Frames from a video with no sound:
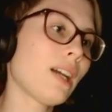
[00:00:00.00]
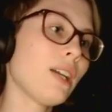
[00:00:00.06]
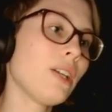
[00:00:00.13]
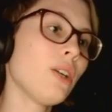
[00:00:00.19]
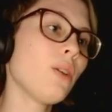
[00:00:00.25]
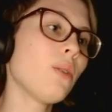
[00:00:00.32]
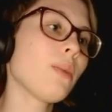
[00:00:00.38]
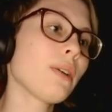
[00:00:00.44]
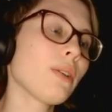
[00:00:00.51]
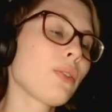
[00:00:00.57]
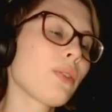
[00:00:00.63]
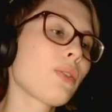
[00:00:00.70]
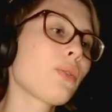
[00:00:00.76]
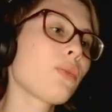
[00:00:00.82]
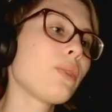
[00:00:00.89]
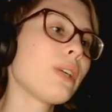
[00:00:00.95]
I know where
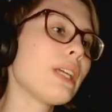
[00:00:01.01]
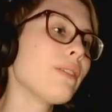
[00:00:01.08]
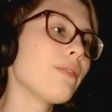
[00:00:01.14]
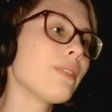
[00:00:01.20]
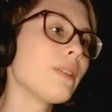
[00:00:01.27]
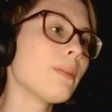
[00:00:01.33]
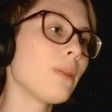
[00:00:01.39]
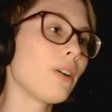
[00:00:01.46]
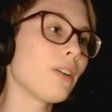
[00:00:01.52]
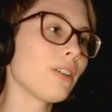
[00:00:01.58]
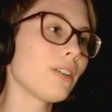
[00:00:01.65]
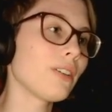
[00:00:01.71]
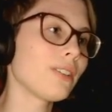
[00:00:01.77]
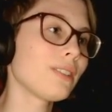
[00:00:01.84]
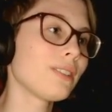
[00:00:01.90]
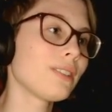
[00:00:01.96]
3 of them
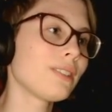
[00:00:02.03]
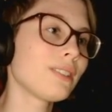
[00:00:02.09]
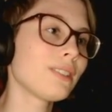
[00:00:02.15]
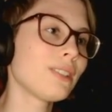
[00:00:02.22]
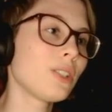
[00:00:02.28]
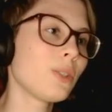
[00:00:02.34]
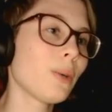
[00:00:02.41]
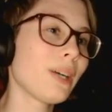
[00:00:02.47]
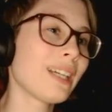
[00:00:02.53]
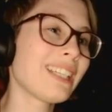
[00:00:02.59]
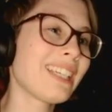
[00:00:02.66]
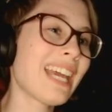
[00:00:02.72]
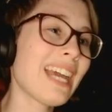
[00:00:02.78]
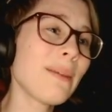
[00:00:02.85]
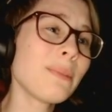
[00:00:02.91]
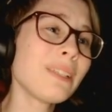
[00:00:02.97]
are. Do I
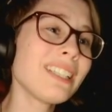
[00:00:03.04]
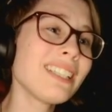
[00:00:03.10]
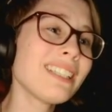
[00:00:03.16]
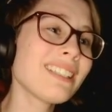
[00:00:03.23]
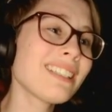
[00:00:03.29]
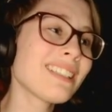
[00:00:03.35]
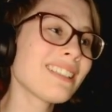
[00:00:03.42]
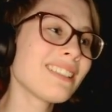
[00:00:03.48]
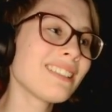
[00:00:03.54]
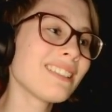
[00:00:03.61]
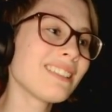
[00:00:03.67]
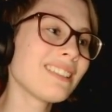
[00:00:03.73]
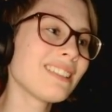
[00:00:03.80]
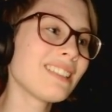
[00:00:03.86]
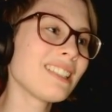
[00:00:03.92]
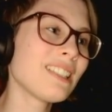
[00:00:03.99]
gamble it?
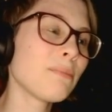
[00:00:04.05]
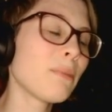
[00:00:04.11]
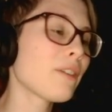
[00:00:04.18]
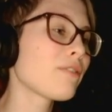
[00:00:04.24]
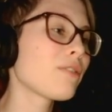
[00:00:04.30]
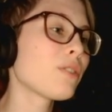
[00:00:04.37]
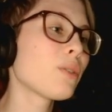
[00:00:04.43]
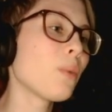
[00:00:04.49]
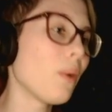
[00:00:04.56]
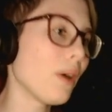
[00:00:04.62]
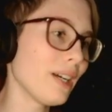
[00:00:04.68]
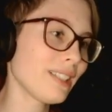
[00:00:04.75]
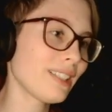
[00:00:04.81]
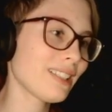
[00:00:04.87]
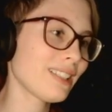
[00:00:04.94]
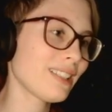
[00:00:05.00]
But for
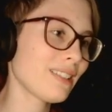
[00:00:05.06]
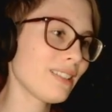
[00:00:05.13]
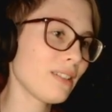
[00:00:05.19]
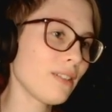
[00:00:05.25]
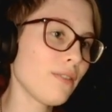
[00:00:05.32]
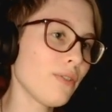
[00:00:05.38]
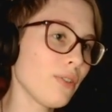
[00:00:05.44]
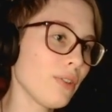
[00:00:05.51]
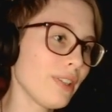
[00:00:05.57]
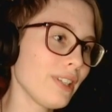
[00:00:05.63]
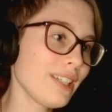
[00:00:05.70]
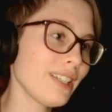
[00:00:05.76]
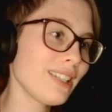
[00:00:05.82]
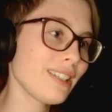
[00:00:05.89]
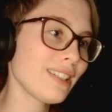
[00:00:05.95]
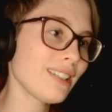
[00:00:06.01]
what? For
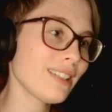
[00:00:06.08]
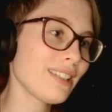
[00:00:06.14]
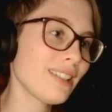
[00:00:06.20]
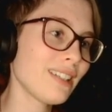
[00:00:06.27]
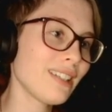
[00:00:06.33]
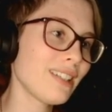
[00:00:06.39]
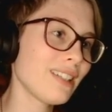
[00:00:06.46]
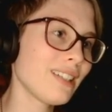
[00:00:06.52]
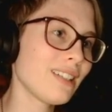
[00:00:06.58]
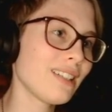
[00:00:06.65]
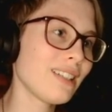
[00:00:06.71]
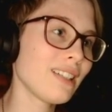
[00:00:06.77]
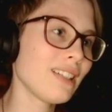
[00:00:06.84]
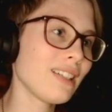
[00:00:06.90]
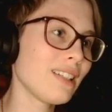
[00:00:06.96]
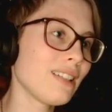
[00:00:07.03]
this?
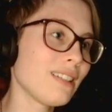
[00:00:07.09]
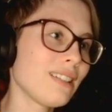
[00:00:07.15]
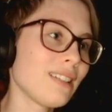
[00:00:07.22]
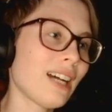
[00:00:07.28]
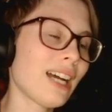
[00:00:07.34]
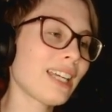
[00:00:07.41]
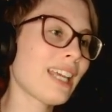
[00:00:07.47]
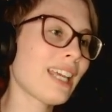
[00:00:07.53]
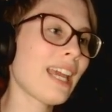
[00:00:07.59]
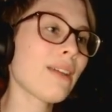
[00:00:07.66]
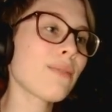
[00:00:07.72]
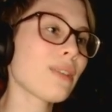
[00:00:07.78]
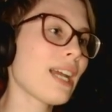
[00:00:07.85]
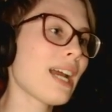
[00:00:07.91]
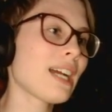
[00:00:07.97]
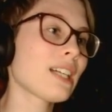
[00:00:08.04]
I can't
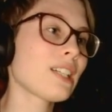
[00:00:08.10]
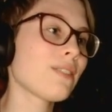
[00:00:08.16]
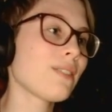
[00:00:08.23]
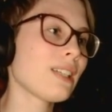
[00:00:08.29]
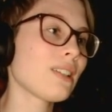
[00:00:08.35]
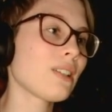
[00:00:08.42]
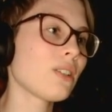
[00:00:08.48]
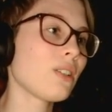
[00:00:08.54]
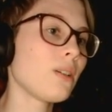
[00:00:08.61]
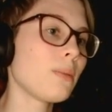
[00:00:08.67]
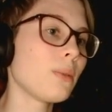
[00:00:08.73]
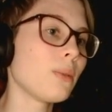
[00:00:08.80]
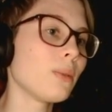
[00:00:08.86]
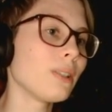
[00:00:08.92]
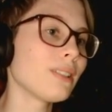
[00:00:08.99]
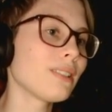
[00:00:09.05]
reactivate the
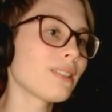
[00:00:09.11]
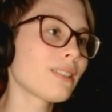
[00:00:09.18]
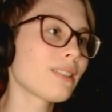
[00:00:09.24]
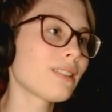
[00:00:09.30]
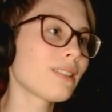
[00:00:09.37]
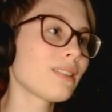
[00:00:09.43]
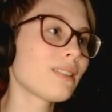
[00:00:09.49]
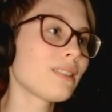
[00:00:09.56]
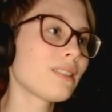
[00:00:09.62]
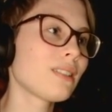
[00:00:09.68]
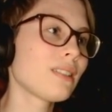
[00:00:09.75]
global ones.